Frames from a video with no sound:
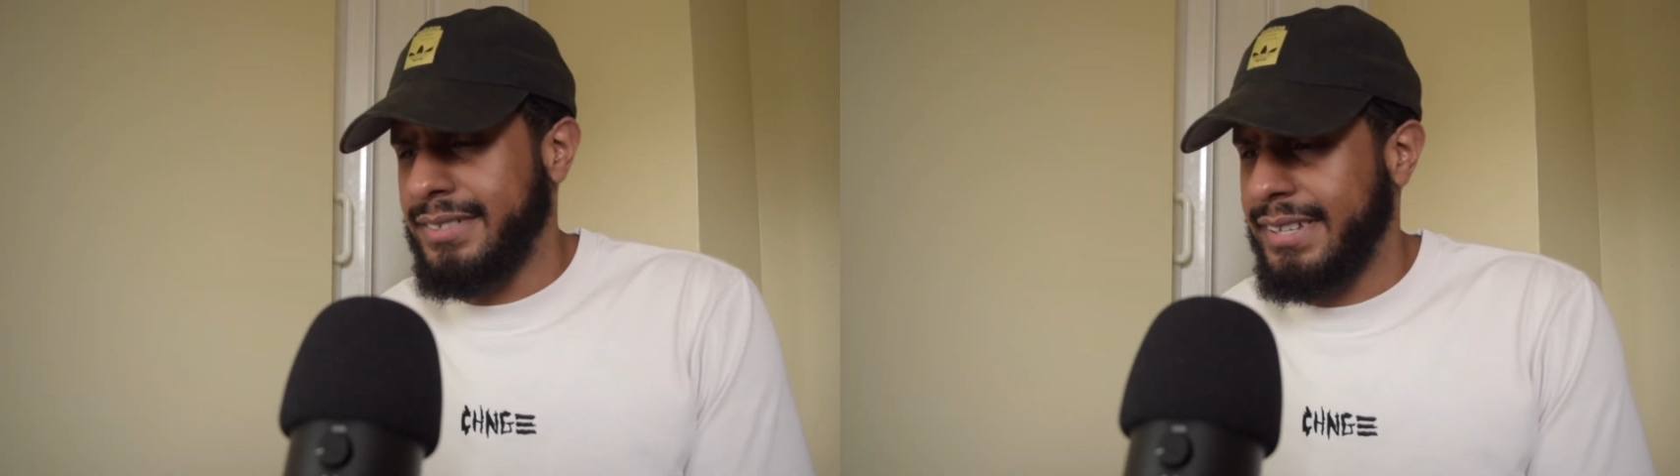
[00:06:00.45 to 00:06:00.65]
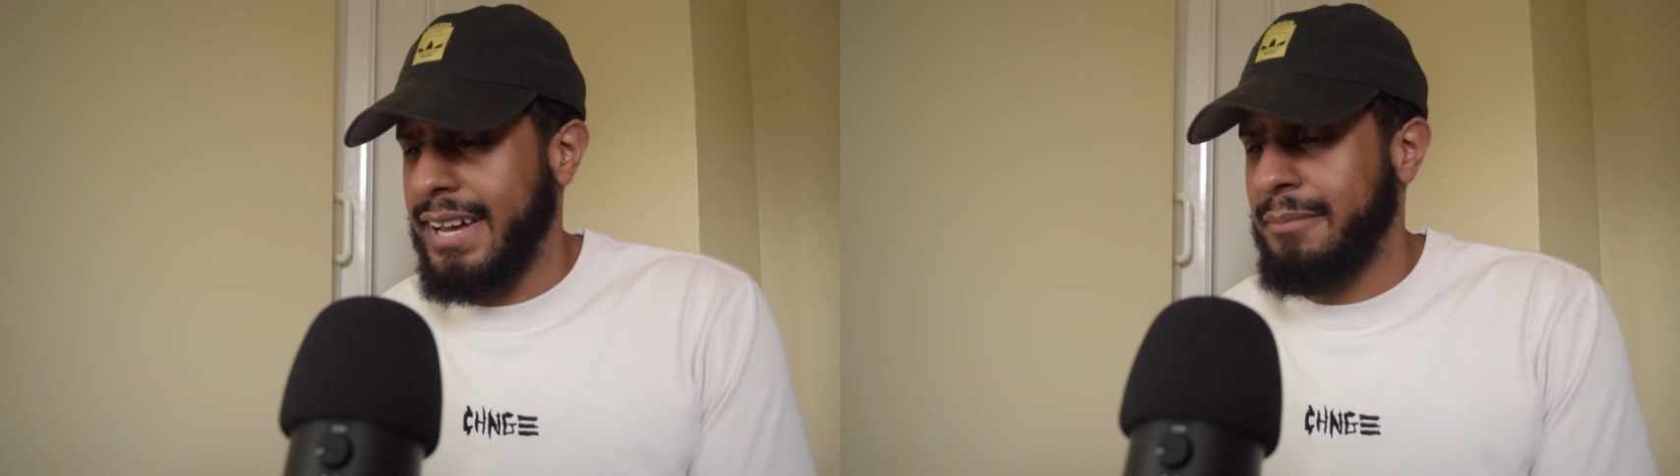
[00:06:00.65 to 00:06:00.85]

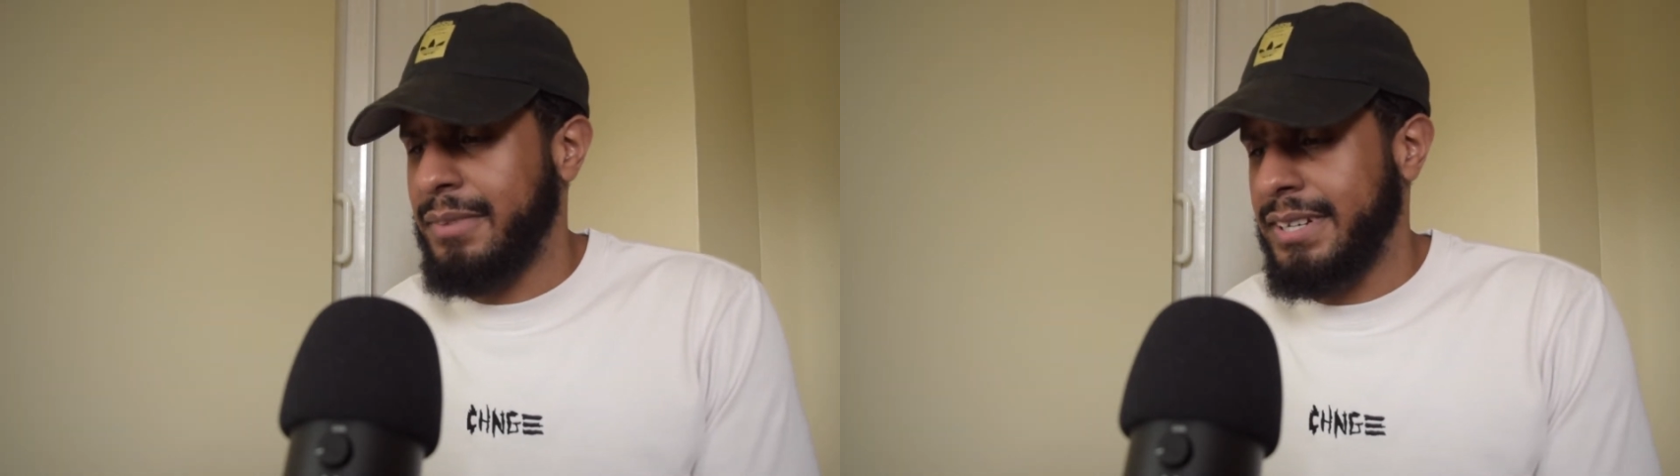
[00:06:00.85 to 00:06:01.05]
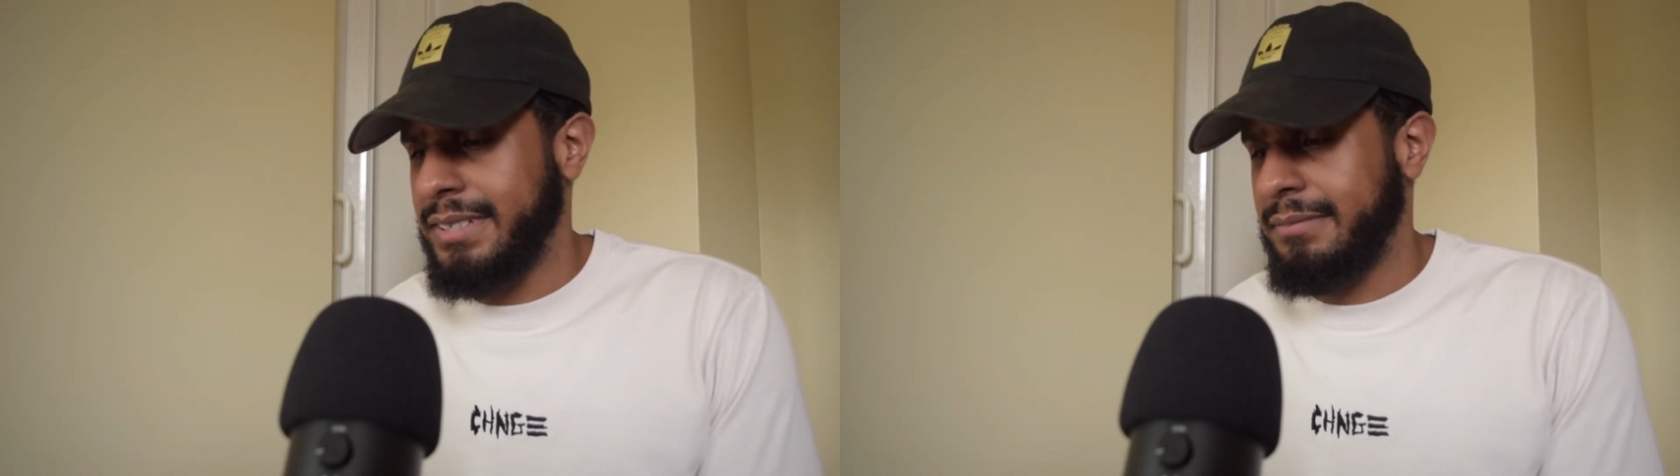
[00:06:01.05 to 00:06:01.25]
got
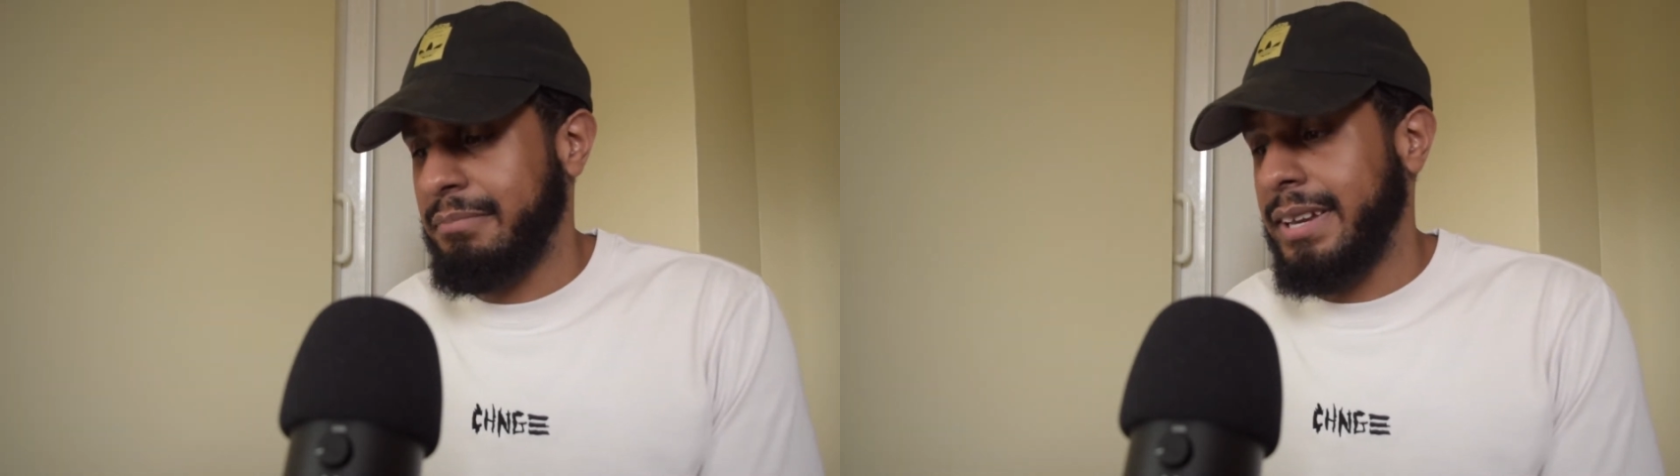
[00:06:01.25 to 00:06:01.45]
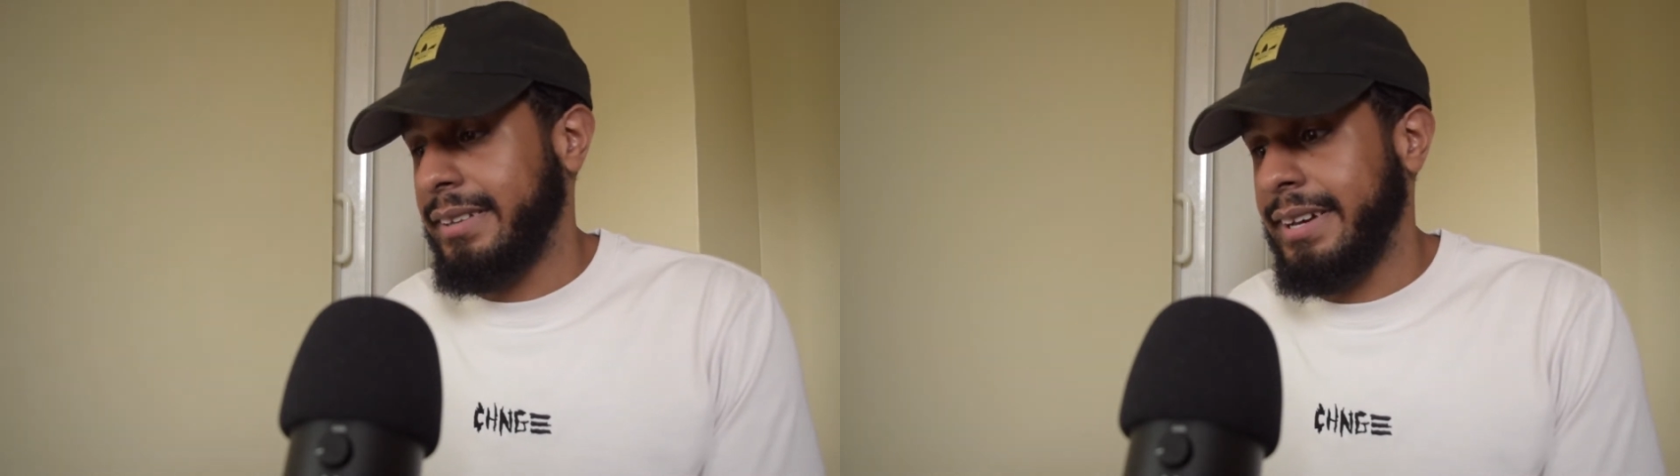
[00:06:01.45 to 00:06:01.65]
money,
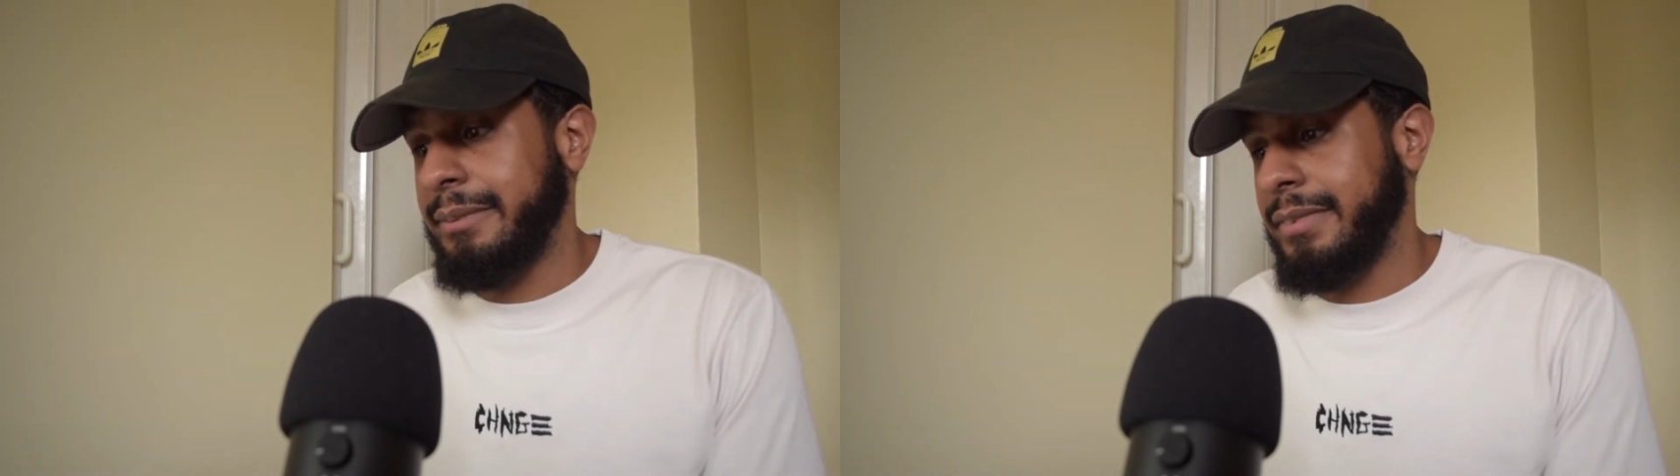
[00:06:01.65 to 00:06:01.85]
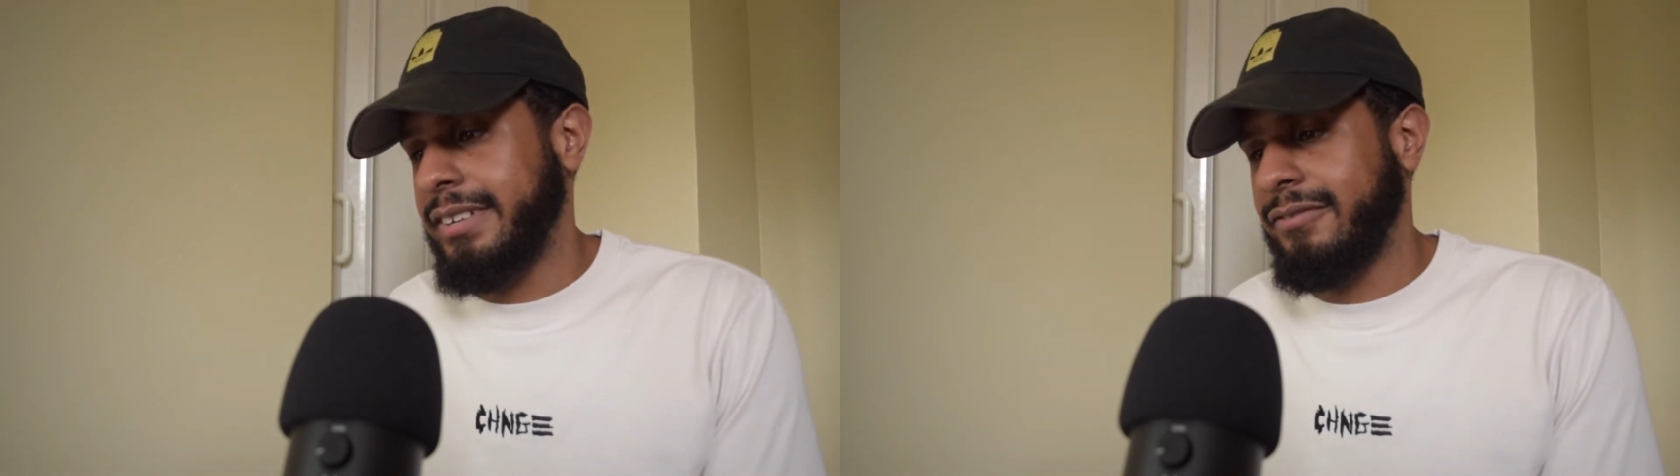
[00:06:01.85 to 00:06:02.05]
made a lot of
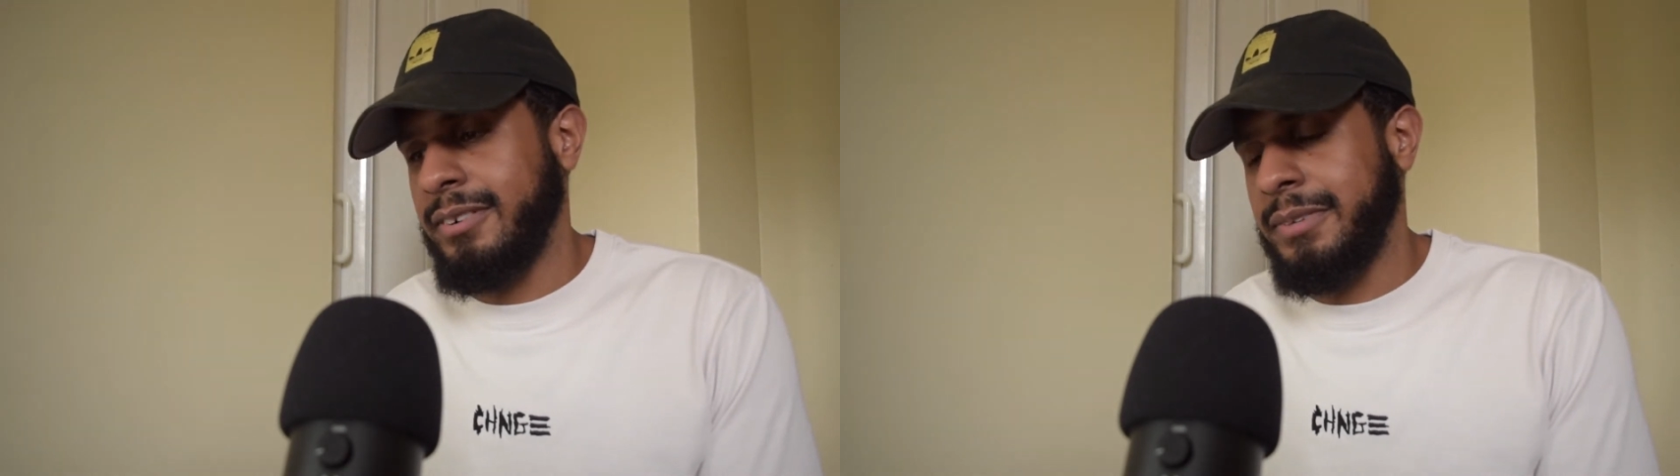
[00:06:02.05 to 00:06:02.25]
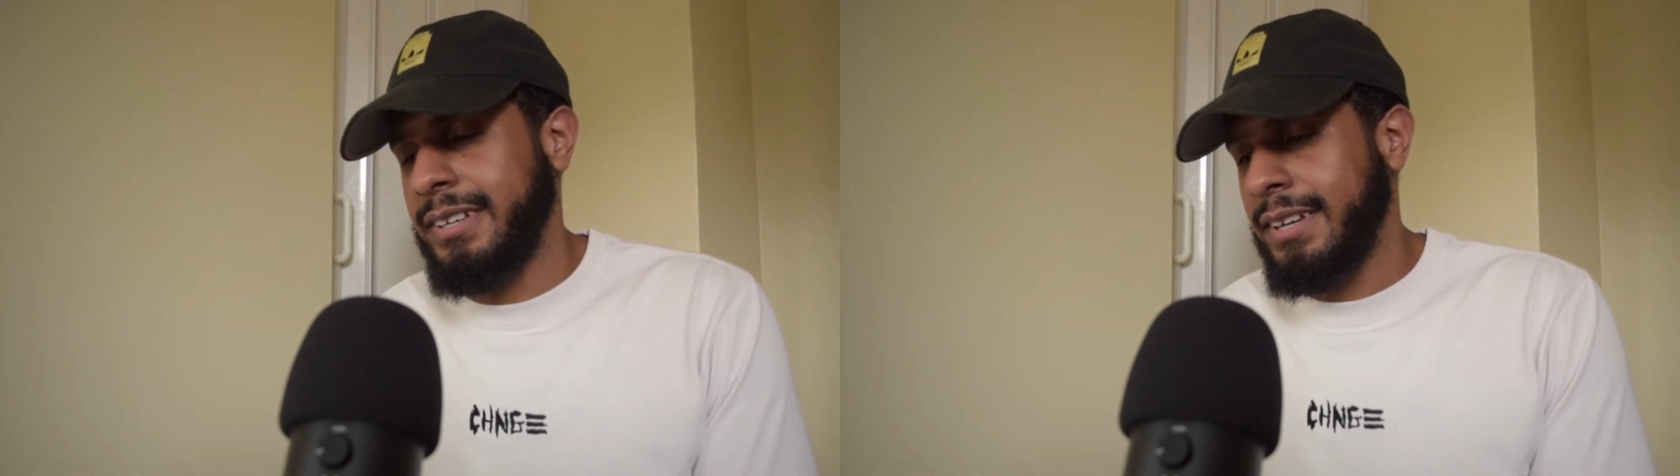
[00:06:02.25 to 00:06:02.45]
money
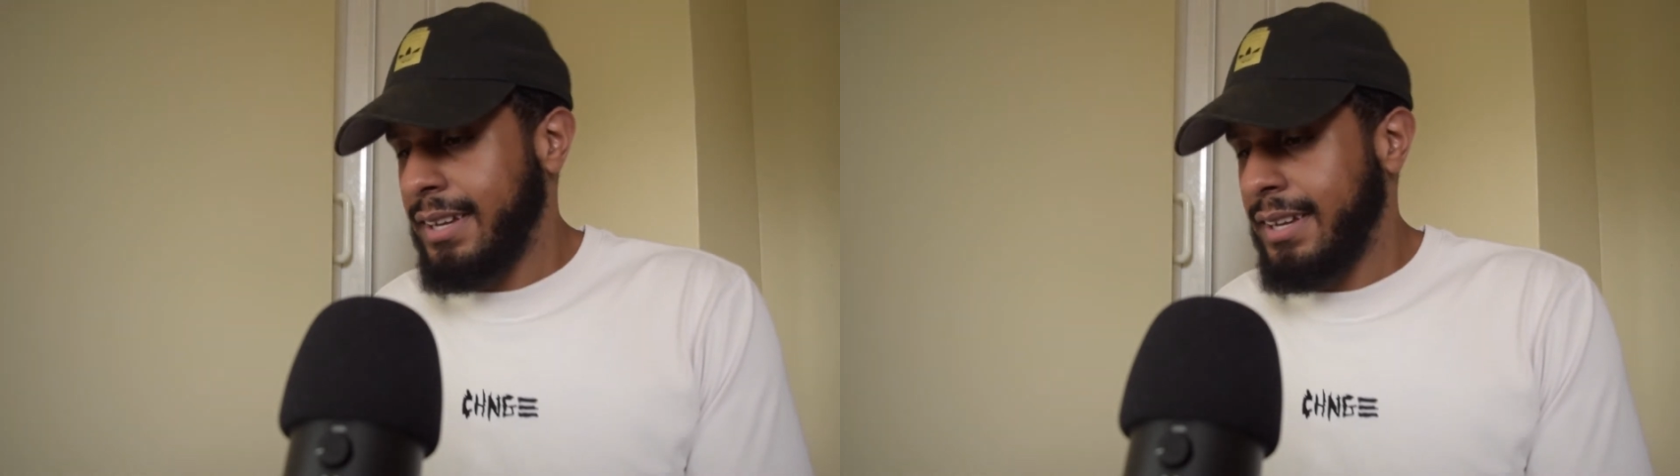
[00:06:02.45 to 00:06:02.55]
from it.